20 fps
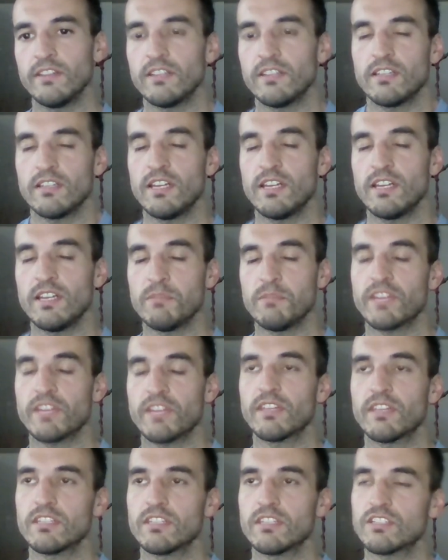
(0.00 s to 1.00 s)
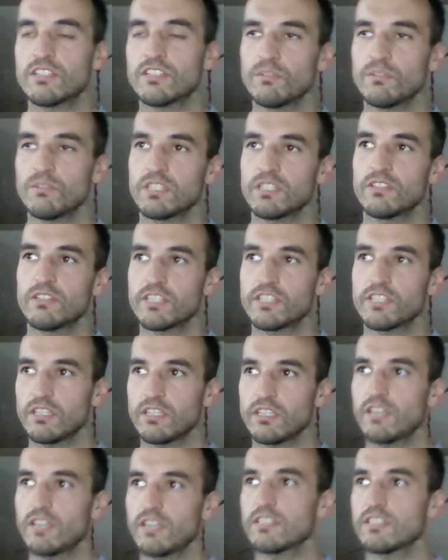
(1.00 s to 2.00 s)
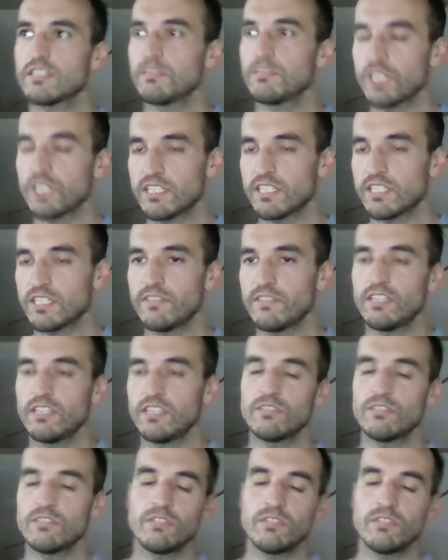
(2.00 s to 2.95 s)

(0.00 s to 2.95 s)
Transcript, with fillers: and a big thing is too is that there is a lot of subjectivity to these